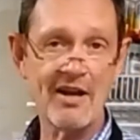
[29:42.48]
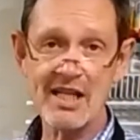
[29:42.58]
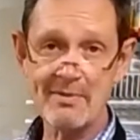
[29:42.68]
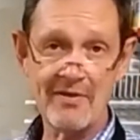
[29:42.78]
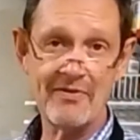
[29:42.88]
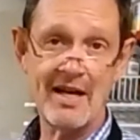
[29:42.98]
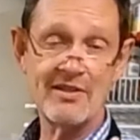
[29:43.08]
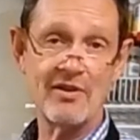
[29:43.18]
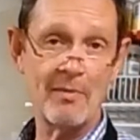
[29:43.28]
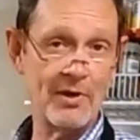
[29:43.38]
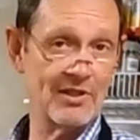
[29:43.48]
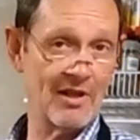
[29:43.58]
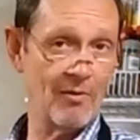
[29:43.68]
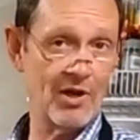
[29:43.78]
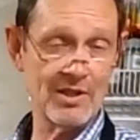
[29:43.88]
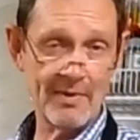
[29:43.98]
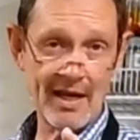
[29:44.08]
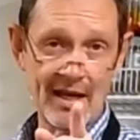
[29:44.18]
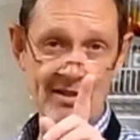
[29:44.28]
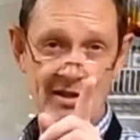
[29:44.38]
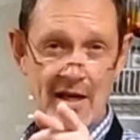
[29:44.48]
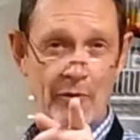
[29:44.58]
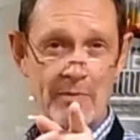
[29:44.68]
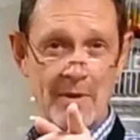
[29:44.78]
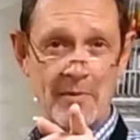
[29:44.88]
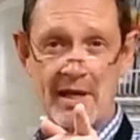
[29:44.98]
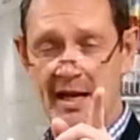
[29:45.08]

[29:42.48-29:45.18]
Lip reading: scratched my face. I must go wash my hands. So y'all remember